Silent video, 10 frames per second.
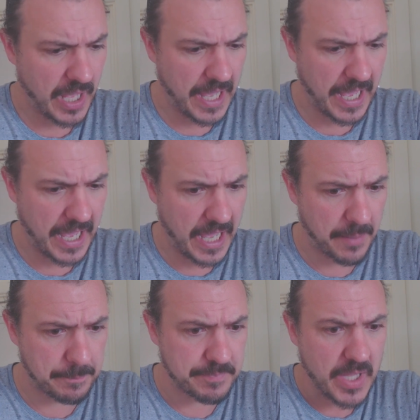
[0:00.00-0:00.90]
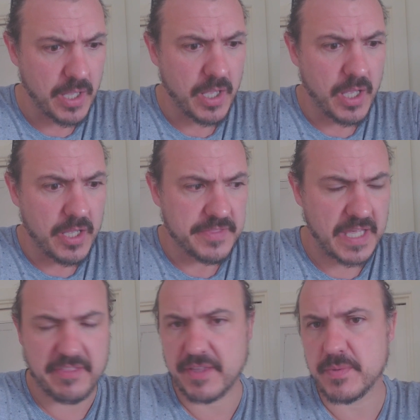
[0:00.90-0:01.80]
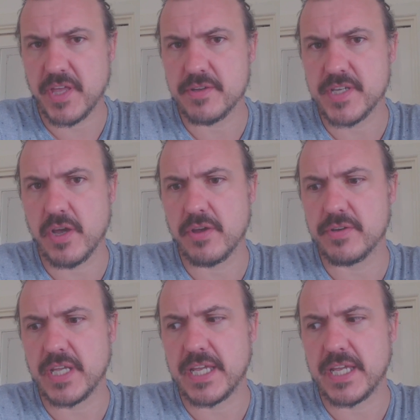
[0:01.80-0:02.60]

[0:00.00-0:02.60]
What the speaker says: The other thing with ozone